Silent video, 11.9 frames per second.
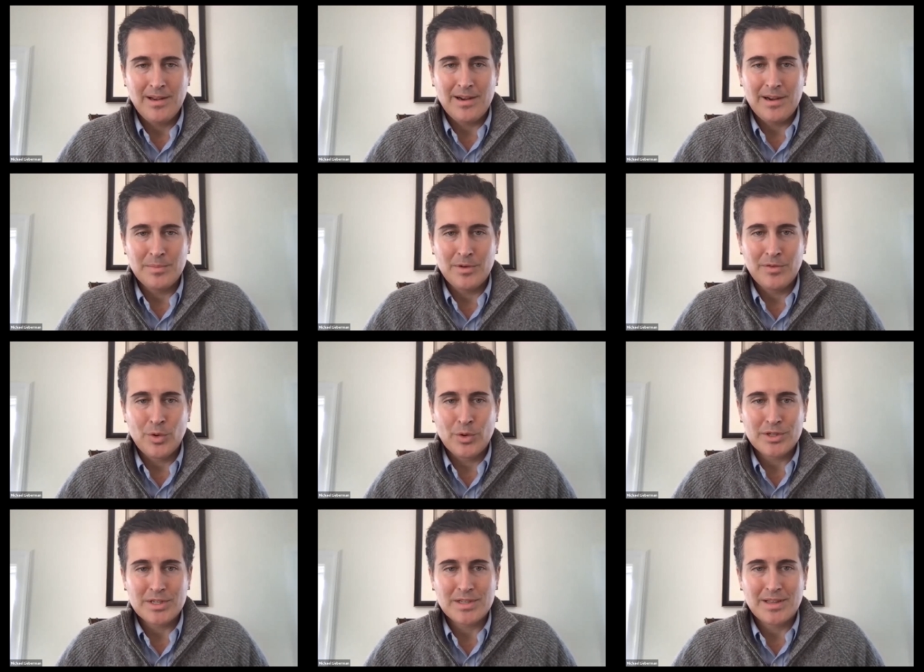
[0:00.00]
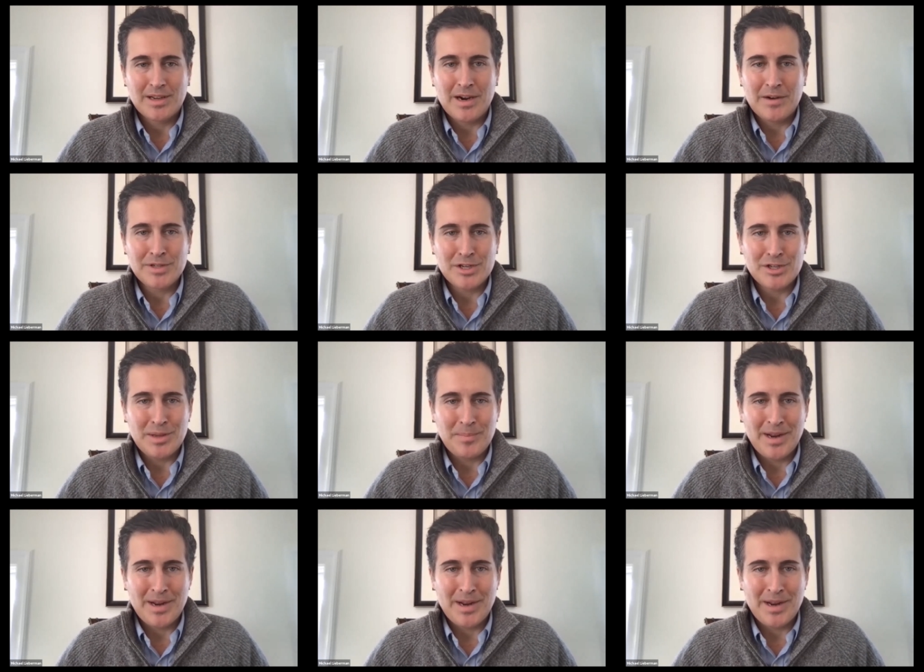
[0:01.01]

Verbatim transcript: Of course, the conversation that